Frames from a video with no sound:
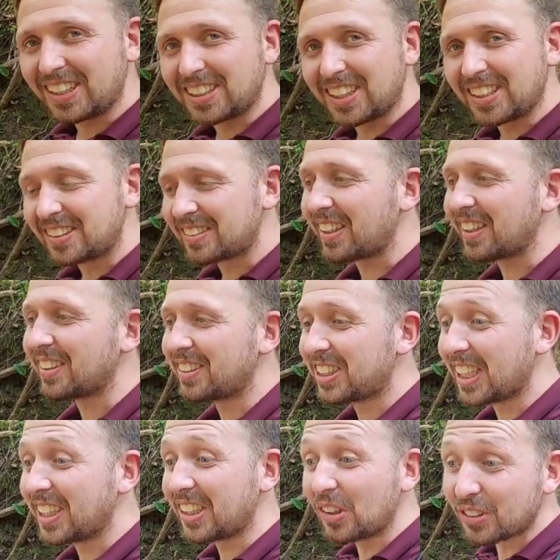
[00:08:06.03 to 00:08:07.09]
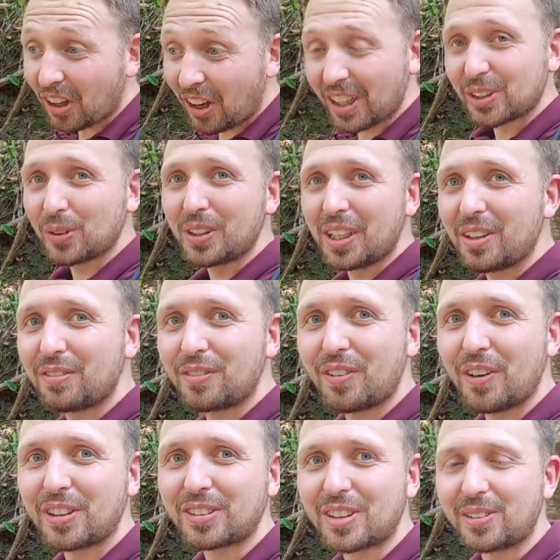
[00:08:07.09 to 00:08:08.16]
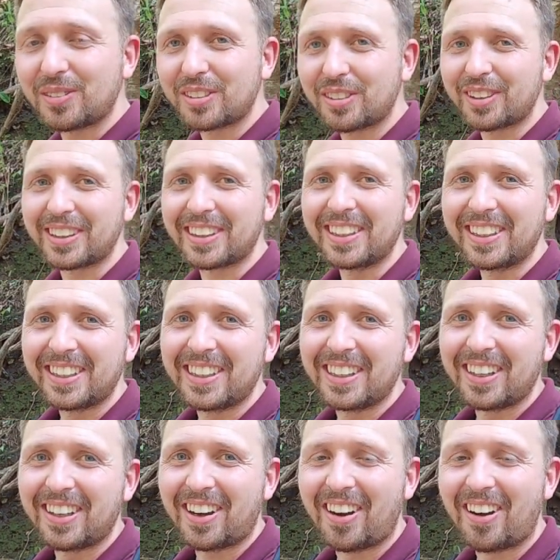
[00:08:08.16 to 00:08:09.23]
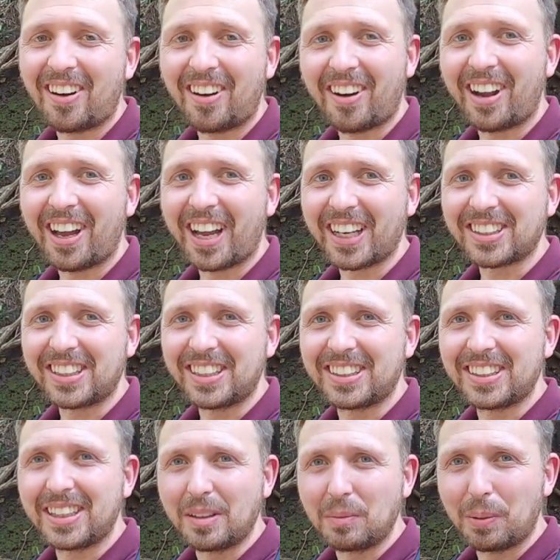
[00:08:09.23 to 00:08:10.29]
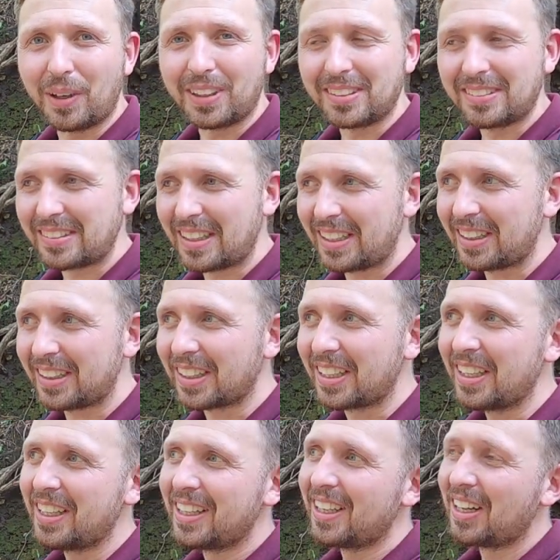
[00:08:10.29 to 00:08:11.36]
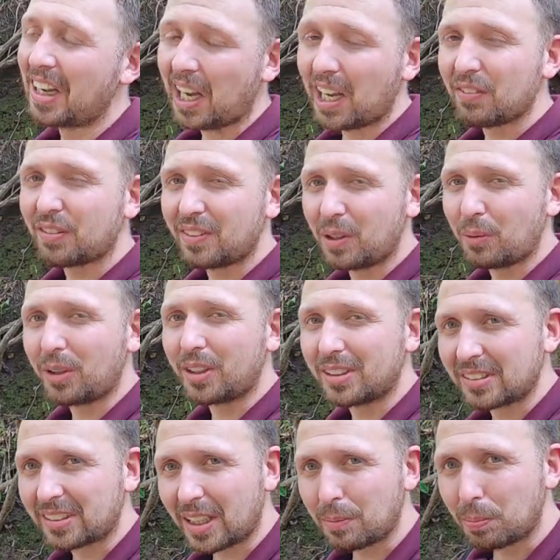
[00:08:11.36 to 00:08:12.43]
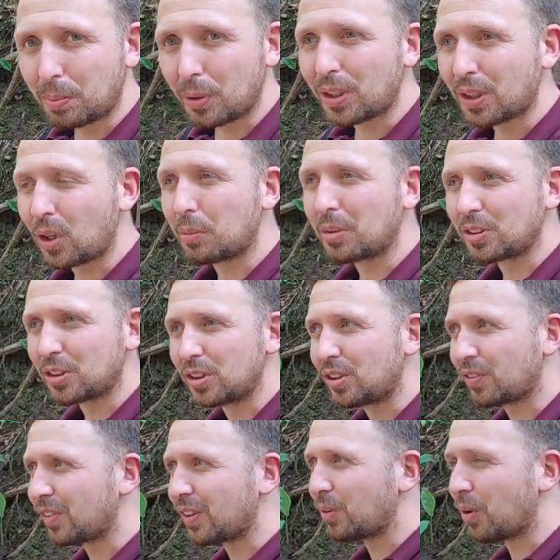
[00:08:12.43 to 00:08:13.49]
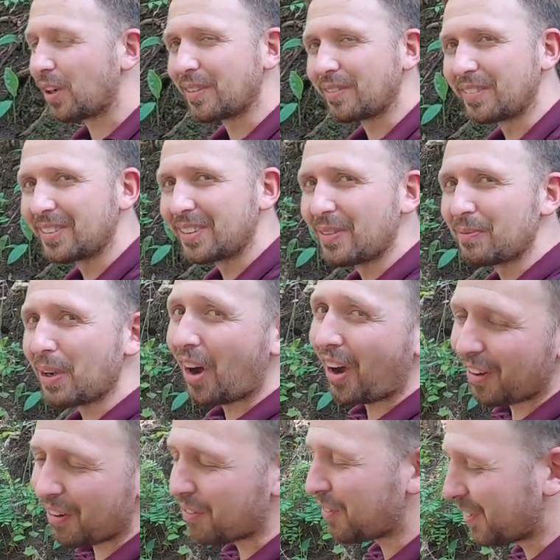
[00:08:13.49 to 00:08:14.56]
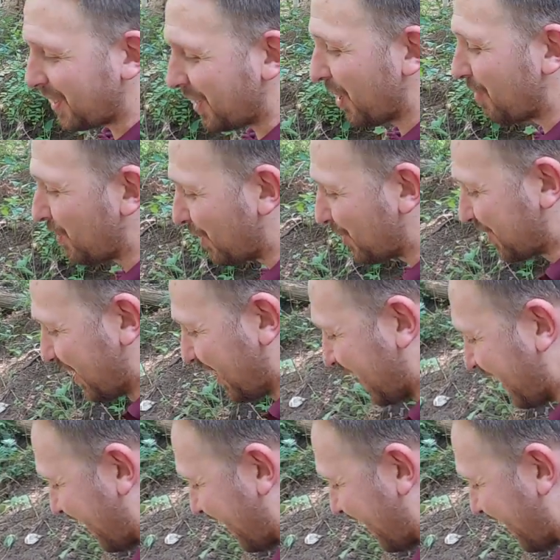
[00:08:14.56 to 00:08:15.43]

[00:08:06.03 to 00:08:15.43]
later, Jade said, Jade goes, I saw the elephant first, and I was like, oh, I actually did, but I didn't say anything. I have a feeling what you're going to say. Put in the comments who you think won, but I have a feeling I've lost.